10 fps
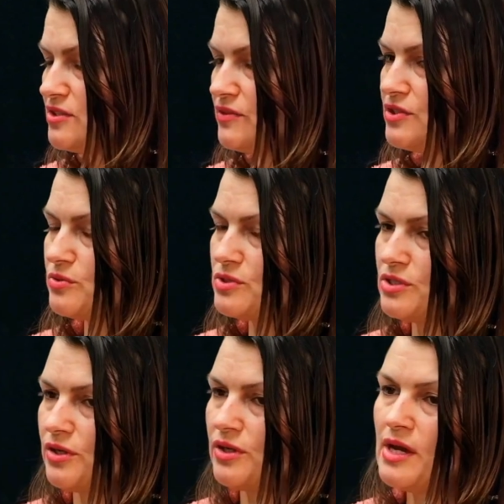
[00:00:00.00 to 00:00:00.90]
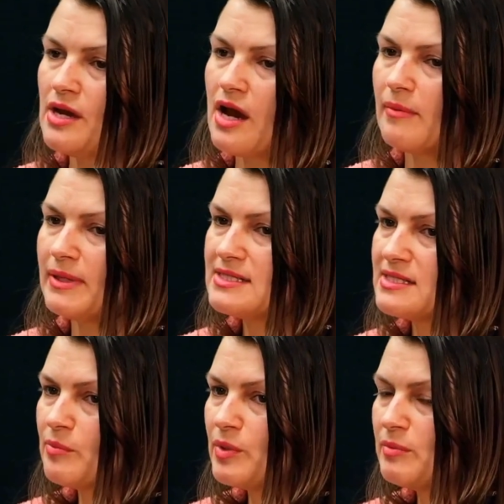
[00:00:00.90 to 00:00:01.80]
to the individual. So, I
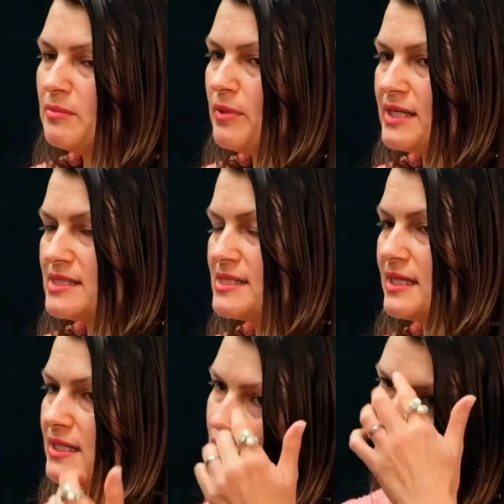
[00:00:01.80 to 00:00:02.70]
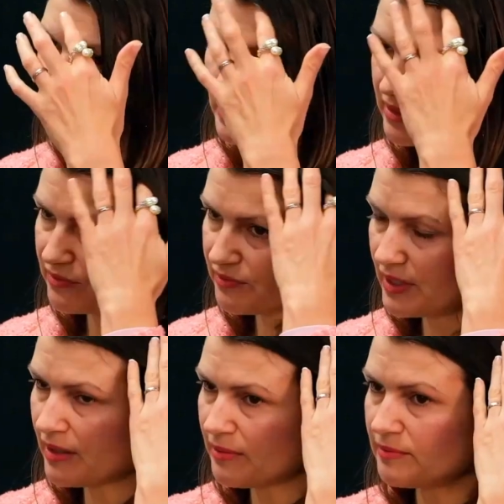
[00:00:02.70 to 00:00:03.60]
mean, some women might just get a little bit
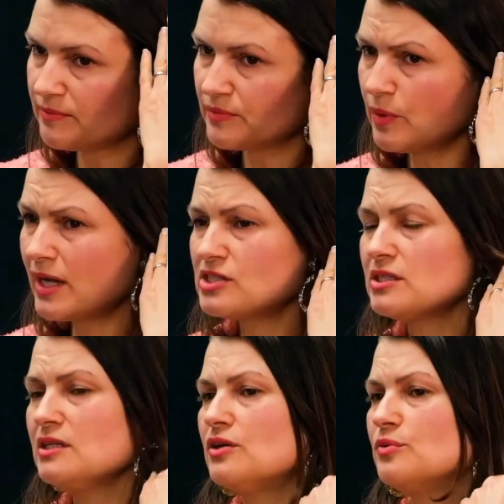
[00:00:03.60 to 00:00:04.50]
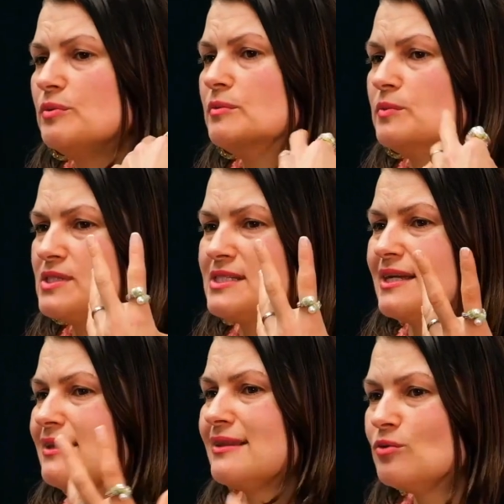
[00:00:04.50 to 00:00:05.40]
of, actually, a lot of women will
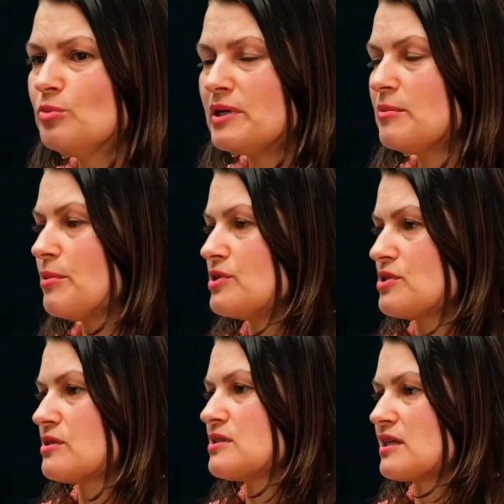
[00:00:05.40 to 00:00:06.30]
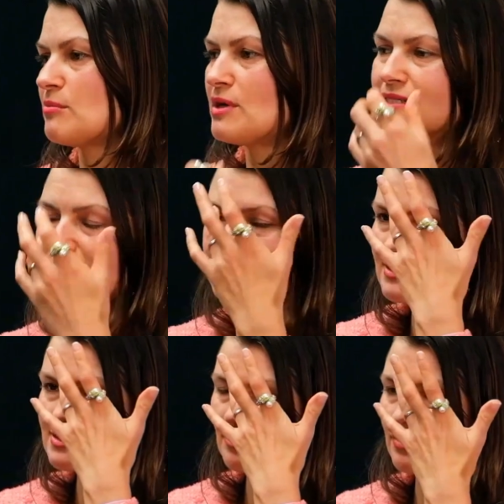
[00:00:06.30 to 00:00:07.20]
just get a little bit of Botox. Like they might
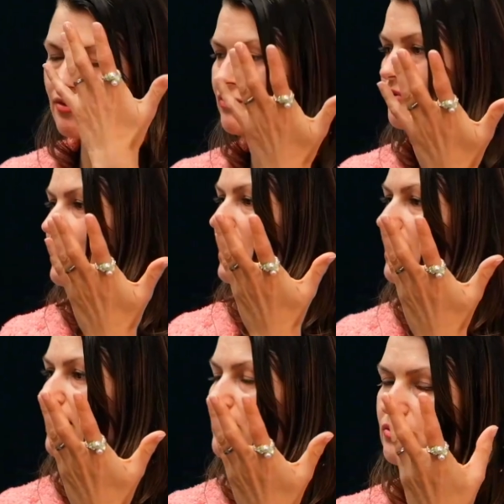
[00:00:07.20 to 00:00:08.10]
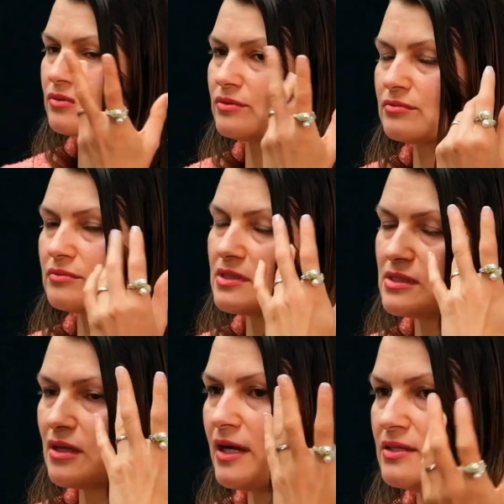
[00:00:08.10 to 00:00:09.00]
just get some on the forehead or
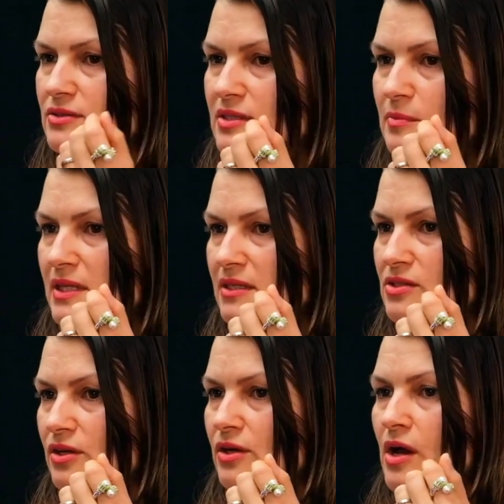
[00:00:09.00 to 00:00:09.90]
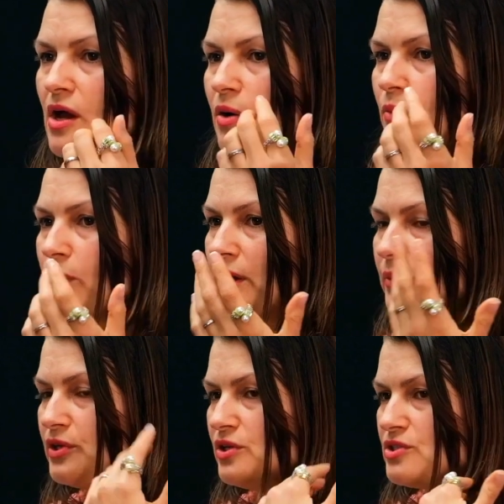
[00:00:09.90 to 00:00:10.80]
the sides or something. So, what
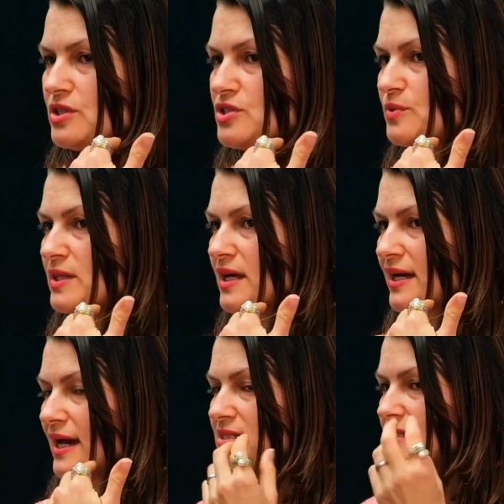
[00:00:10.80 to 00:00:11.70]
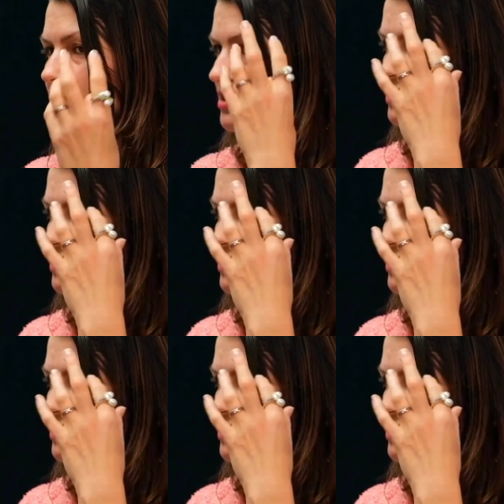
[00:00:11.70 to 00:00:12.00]
I would usually do in that case